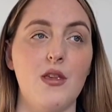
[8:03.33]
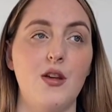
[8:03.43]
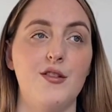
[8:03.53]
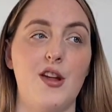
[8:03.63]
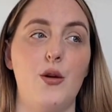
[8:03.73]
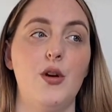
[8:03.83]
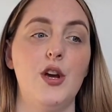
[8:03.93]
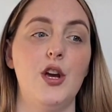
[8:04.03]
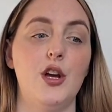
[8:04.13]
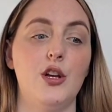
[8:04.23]
So
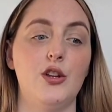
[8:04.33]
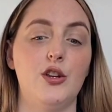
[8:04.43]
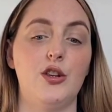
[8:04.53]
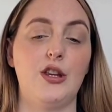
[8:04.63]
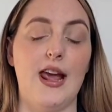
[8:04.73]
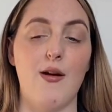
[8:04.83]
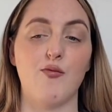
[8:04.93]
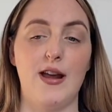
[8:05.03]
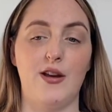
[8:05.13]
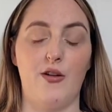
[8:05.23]
get
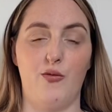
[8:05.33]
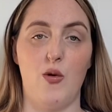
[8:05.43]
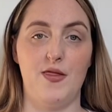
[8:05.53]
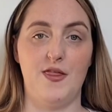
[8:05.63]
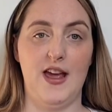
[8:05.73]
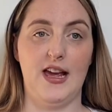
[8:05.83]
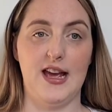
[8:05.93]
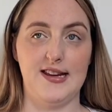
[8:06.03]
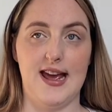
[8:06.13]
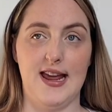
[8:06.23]
rid of one thing a
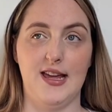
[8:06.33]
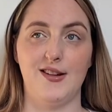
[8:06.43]
day.